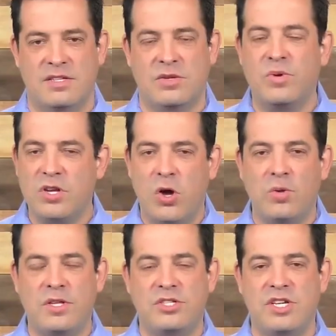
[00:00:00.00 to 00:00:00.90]
So we
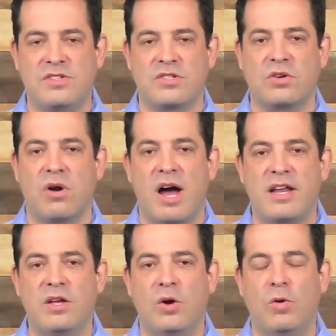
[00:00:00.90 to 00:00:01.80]
know that Jesus
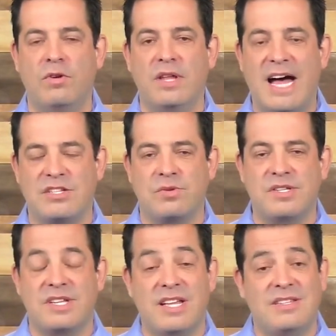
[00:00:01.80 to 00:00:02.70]
cried over
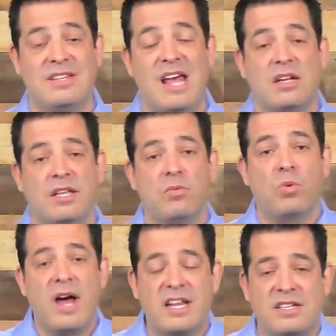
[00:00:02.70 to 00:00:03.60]
Lazarus, incidentally,
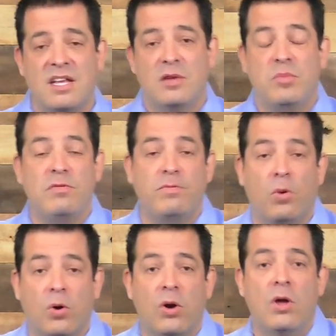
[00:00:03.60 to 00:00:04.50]
right
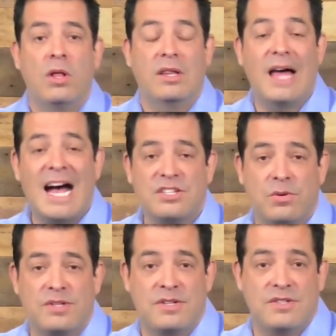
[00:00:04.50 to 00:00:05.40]
before
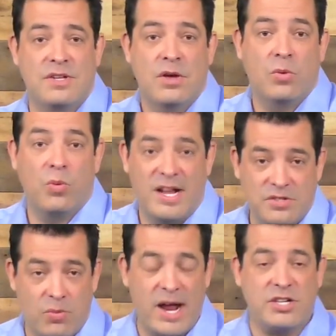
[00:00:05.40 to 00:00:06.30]
Lazarus'
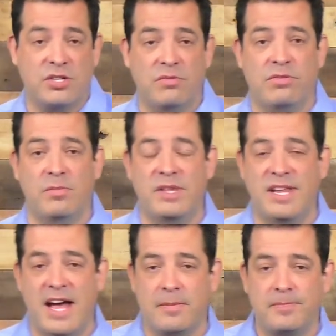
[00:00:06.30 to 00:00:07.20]
resurrection from the
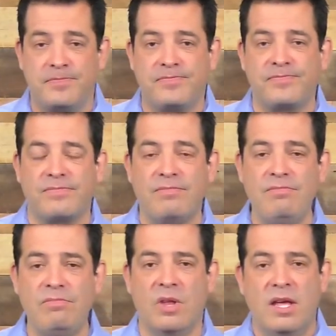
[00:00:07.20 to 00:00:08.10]
dead.
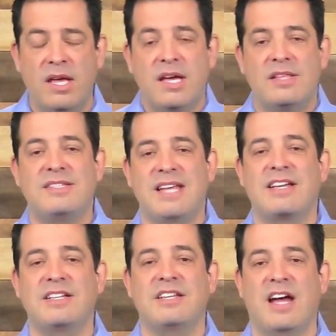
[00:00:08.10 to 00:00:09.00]
The
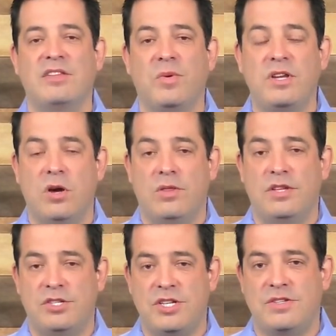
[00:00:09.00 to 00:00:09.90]
second time that we know
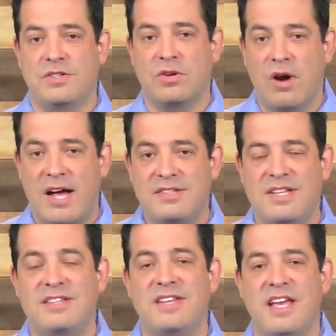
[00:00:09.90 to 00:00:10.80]
that Jesus cries
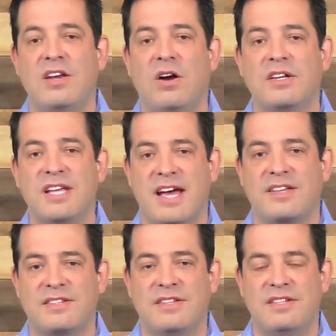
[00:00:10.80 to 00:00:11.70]
is in our
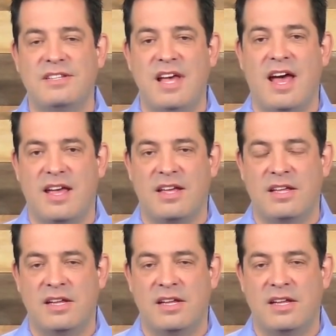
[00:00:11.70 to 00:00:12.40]
text today.